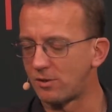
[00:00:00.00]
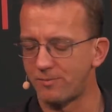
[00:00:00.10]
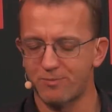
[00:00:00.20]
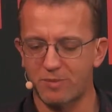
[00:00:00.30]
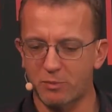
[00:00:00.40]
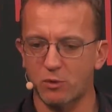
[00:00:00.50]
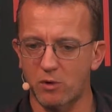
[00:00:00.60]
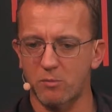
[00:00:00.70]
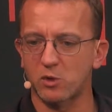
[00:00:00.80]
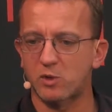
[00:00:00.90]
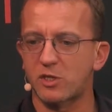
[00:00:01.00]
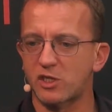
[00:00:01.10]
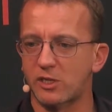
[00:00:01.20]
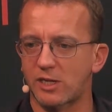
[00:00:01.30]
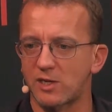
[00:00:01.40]
people who were more
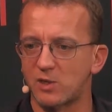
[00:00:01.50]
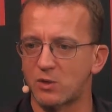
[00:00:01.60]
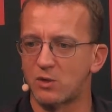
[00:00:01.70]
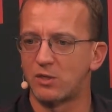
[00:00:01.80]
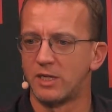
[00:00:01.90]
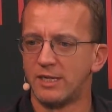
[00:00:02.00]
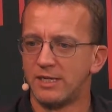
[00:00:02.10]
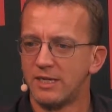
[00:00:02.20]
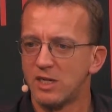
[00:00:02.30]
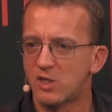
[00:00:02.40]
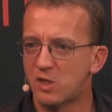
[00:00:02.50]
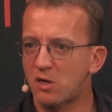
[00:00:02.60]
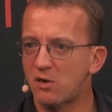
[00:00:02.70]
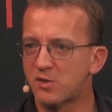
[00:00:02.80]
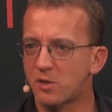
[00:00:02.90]
specialized who could
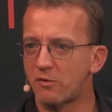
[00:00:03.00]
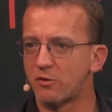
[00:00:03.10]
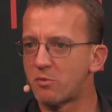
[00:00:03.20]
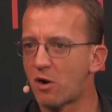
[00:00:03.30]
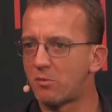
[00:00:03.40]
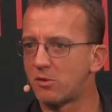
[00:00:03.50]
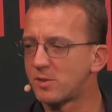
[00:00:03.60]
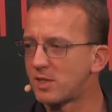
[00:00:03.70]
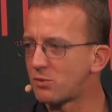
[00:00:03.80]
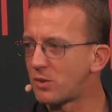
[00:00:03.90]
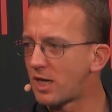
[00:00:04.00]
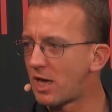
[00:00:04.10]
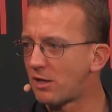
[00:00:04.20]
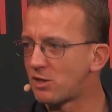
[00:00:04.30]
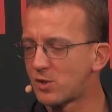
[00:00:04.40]
solve some of the problems that we
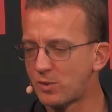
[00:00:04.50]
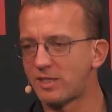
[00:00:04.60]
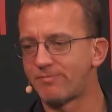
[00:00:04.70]
had, because we